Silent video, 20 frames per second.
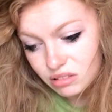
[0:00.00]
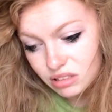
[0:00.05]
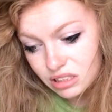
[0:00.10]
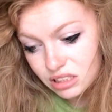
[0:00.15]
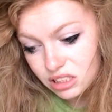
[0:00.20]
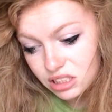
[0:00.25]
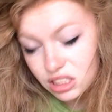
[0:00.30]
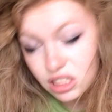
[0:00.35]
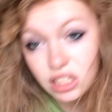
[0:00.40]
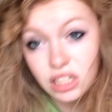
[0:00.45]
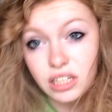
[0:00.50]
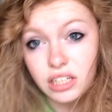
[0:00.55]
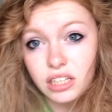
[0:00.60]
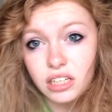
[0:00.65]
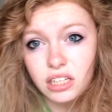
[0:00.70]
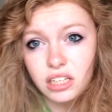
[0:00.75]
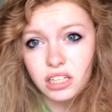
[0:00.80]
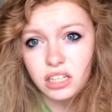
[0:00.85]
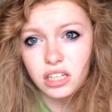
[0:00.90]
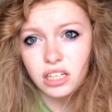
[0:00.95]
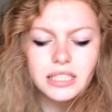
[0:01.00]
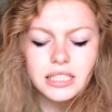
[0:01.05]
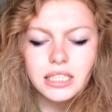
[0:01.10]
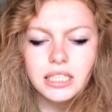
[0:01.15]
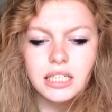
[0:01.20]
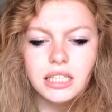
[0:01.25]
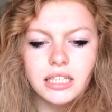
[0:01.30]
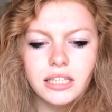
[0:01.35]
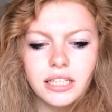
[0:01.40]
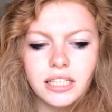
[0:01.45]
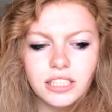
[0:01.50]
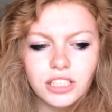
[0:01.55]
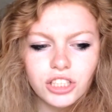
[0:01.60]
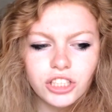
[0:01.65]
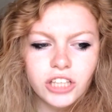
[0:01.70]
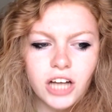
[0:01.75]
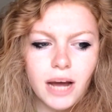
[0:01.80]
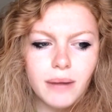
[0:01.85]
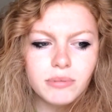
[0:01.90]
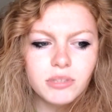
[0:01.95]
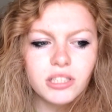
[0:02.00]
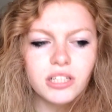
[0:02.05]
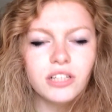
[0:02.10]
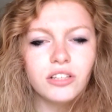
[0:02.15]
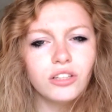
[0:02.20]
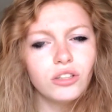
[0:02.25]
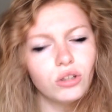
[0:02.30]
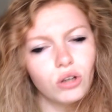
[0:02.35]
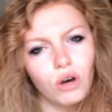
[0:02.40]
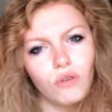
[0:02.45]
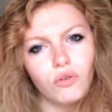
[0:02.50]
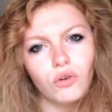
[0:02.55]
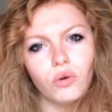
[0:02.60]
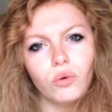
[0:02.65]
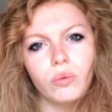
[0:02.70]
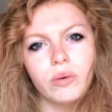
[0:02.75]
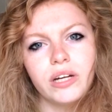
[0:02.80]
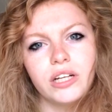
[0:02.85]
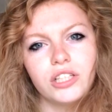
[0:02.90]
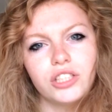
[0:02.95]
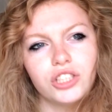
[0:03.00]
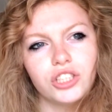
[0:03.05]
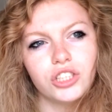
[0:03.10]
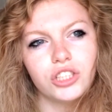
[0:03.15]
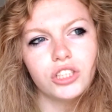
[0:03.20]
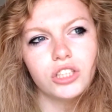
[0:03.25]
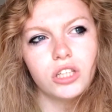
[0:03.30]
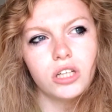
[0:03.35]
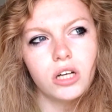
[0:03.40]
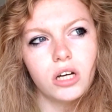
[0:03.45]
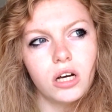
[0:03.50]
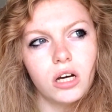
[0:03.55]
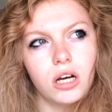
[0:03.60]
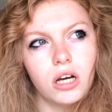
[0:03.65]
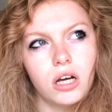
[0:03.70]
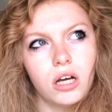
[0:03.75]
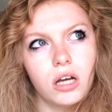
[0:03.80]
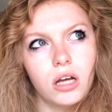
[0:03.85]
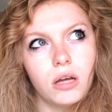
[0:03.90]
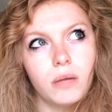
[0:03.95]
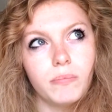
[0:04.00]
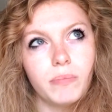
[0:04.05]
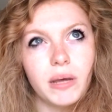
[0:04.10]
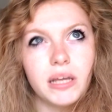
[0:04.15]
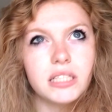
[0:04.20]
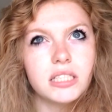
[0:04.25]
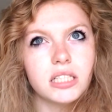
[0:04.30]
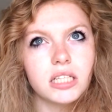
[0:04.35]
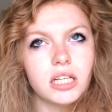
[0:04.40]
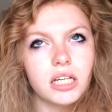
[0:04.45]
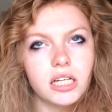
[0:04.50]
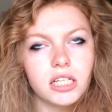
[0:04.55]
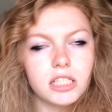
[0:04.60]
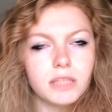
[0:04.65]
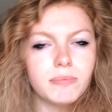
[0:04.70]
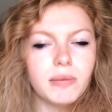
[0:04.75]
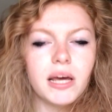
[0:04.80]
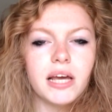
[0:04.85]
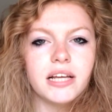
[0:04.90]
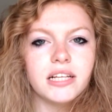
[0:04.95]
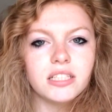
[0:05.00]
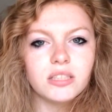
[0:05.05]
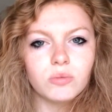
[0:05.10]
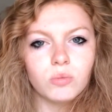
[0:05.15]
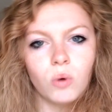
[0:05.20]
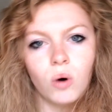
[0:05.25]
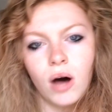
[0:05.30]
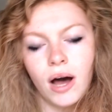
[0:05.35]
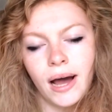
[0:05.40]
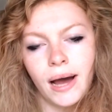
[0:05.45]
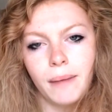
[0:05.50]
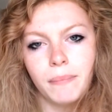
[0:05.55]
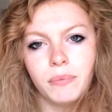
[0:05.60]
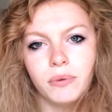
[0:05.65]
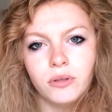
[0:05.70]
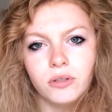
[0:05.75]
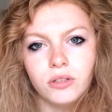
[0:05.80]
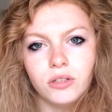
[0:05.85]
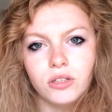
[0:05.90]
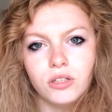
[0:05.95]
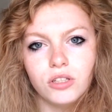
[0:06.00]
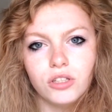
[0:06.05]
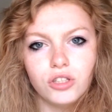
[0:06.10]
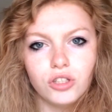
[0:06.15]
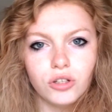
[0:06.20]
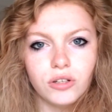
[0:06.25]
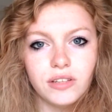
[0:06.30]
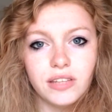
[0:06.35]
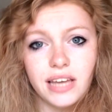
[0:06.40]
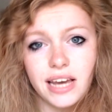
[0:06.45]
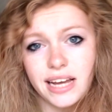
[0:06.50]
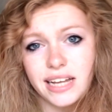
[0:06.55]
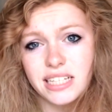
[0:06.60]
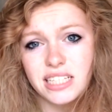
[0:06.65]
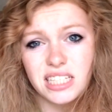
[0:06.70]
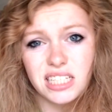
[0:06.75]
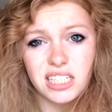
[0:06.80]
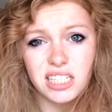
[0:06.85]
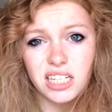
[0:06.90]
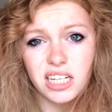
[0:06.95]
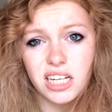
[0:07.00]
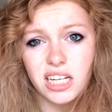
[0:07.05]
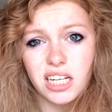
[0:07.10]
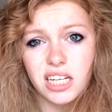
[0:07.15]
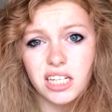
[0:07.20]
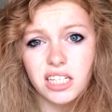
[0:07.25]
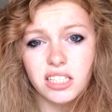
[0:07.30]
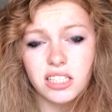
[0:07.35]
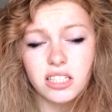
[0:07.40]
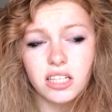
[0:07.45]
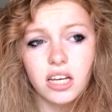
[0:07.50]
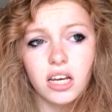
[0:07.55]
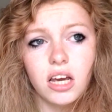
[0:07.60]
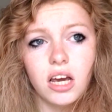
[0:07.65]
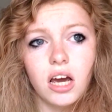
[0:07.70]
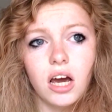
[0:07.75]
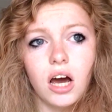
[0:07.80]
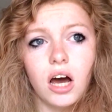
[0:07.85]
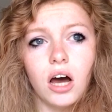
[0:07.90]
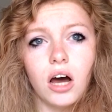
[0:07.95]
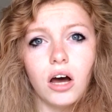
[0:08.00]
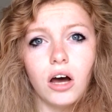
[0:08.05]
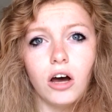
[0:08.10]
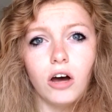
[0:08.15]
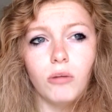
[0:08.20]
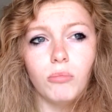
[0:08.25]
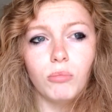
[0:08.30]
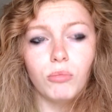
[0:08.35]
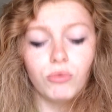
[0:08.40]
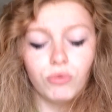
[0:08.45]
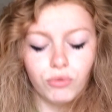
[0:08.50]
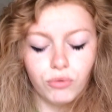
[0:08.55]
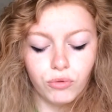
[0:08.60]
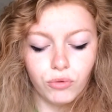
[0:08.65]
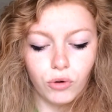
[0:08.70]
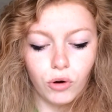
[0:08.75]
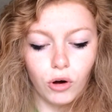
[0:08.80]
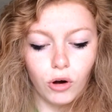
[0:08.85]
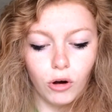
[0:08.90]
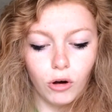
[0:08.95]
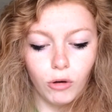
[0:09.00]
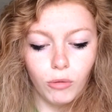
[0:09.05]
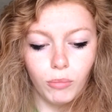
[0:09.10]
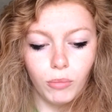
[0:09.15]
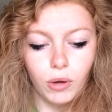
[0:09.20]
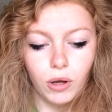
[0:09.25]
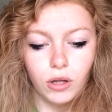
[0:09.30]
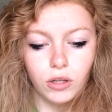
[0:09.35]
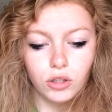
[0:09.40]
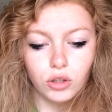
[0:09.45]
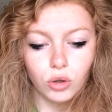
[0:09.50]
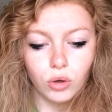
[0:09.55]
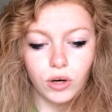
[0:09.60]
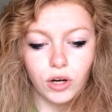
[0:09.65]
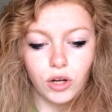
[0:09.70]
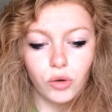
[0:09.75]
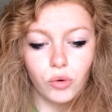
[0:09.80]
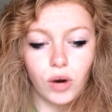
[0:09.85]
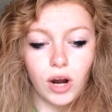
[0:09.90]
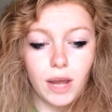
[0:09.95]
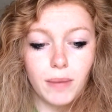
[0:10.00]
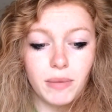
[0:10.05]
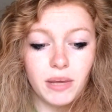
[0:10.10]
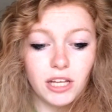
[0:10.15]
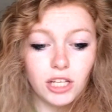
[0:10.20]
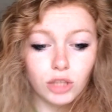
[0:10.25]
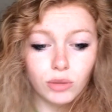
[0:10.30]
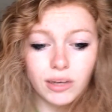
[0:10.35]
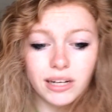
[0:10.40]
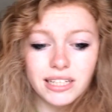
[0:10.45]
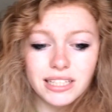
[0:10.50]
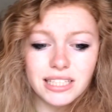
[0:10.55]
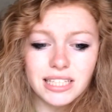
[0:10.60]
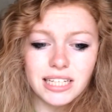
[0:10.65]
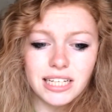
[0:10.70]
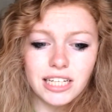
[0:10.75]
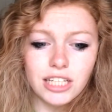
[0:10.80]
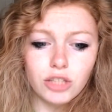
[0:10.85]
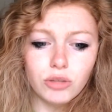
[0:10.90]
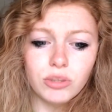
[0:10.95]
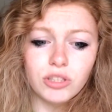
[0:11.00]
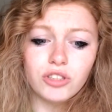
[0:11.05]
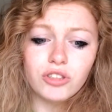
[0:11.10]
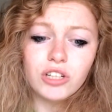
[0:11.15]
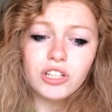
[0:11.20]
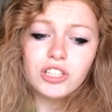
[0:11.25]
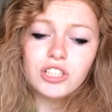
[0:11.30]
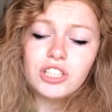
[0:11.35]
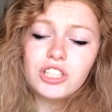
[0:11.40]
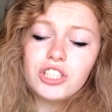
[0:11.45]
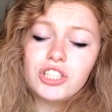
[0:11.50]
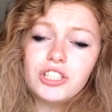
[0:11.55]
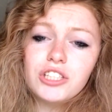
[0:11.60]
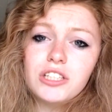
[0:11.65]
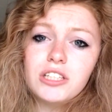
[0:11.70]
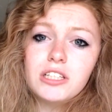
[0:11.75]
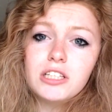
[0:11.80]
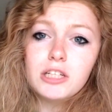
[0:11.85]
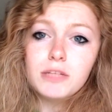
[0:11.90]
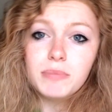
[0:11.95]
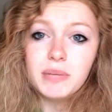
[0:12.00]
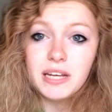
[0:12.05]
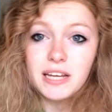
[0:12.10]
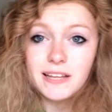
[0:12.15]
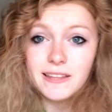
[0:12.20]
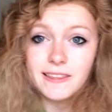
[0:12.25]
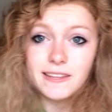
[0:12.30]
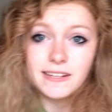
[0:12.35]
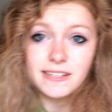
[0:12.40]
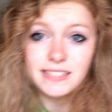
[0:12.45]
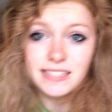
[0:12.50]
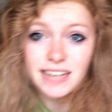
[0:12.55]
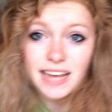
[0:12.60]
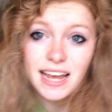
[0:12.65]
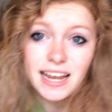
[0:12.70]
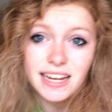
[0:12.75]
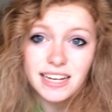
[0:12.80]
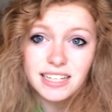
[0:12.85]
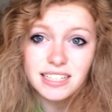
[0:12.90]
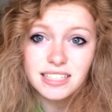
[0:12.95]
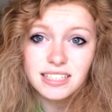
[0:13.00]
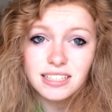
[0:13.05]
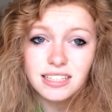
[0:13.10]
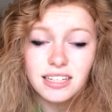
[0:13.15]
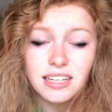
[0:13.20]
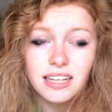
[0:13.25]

There's a chapter in the novel which basically explains what happened during the 18 years from Dorian Gray being 20 to his transition to being 38.